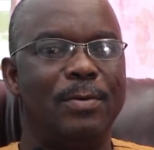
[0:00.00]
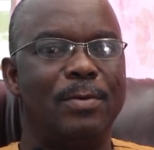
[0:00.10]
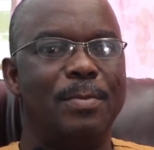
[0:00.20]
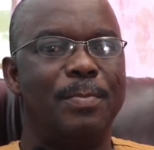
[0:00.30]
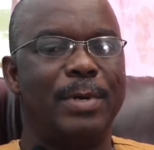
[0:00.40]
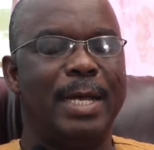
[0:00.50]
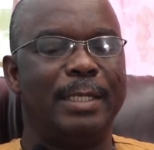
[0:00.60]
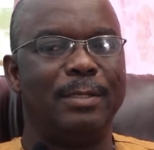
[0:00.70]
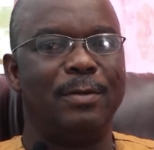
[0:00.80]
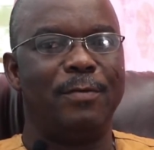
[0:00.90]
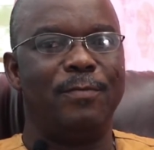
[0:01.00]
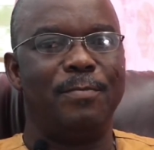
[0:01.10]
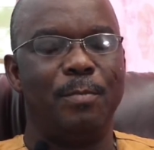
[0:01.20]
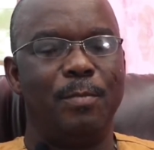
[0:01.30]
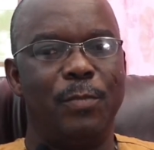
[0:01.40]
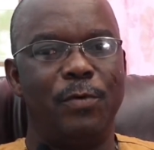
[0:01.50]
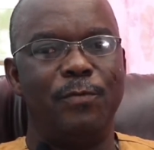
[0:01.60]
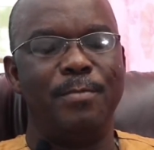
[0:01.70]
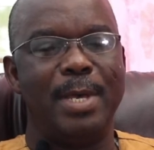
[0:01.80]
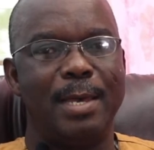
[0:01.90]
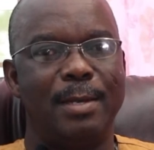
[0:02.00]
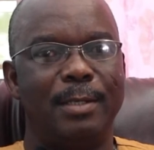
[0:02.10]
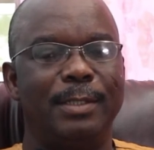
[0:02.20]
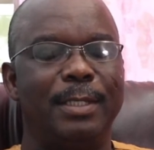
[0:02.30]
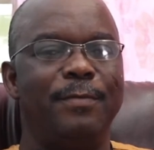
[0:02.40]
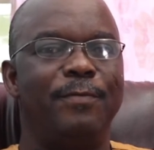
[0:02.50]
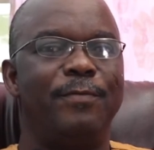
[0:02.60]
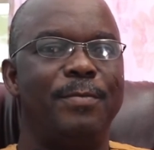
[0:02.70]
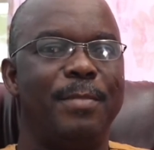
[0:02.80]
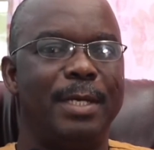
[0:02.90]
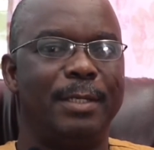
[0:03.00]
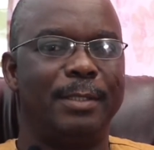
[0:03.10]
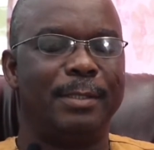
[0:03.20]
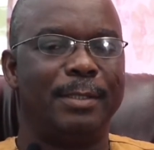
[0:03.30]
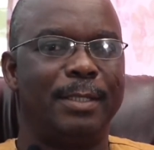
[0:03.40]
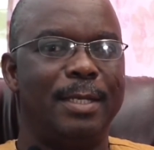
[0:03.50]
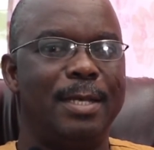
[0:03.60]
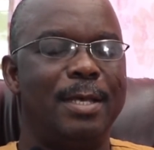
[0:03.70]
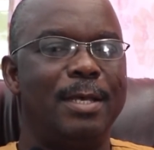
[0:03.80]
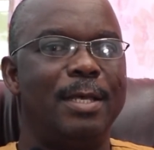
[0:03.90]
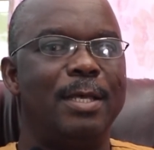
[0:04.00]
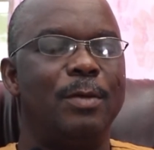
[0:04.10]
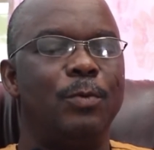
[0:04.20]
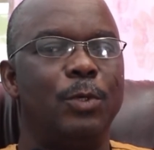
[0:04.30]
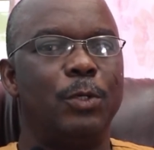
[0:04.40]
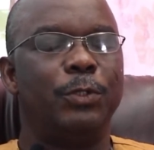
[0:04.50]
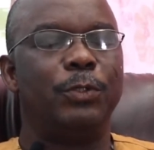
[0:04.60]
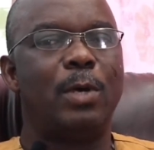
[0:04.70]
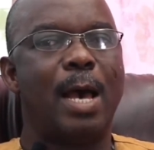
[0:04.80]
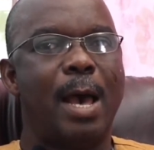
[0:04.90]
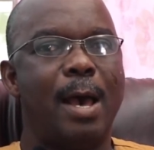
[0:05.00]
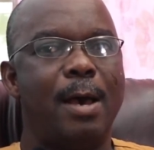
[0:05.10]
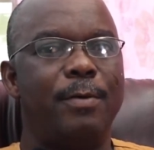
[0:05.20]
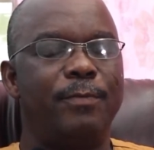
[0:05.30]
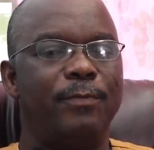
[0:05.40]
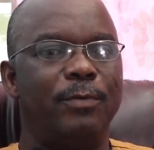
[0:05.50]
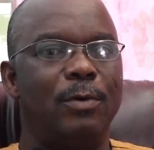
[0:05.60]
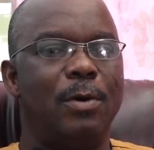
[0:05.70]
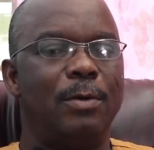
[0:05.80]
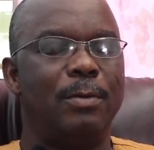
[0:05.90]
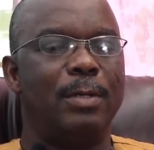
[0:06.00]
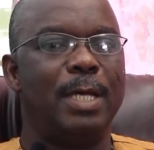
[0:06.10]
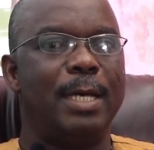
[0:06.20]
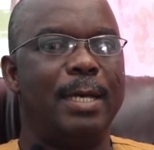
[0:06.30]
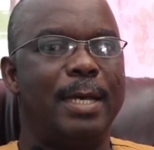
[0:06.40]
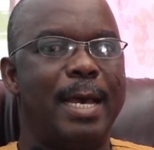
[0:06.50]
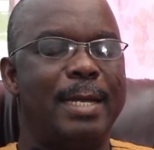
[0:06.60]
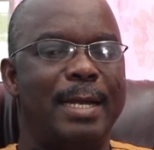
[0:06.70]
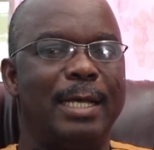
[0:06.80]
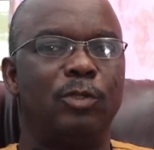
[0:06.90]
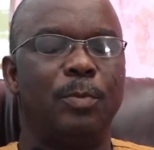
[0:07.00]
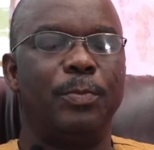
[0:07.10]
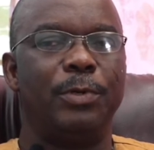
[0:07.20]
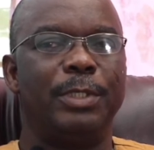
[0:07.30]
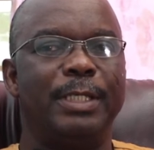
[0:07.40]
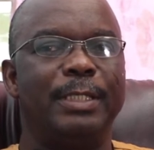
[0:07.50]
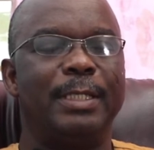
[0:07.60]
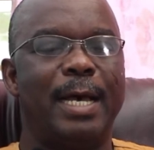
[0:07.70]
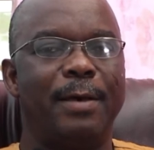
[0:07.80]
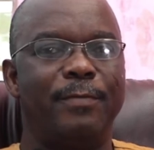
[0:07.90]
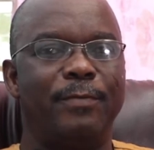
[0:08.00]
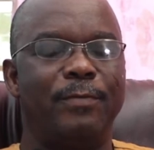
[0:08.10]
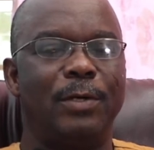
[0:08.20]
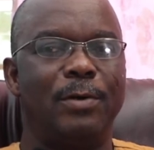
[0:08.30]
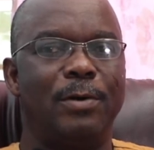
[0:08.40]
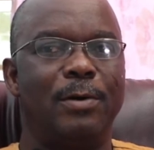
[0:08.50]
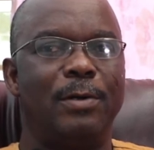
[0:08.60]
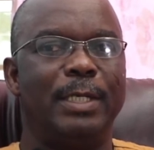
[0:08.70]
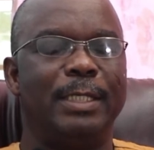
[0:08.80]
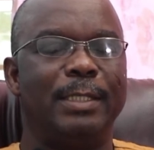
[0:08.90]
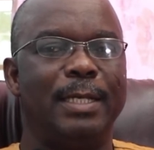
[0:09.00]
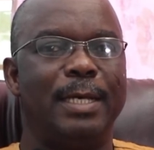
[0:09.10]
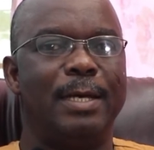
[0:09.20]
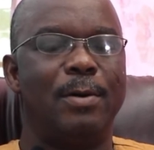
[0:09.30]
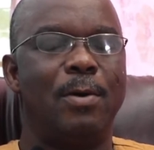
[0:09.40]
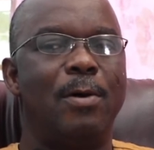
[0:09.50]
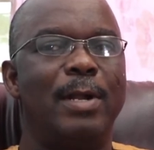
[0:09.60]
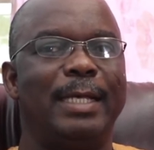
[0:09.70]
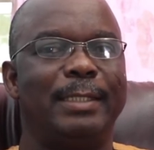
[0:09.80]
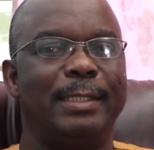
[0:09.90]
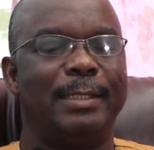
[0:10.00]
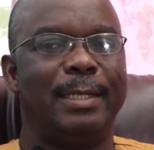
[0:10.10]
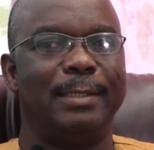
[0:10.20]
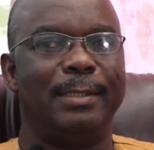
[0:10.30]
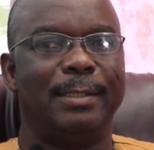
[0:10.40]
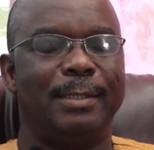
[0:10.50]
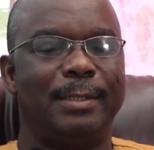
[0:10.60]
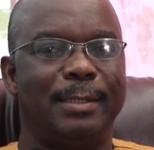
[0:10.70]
comprising of both males and females. We also have another supporting staff we call this hall assistants.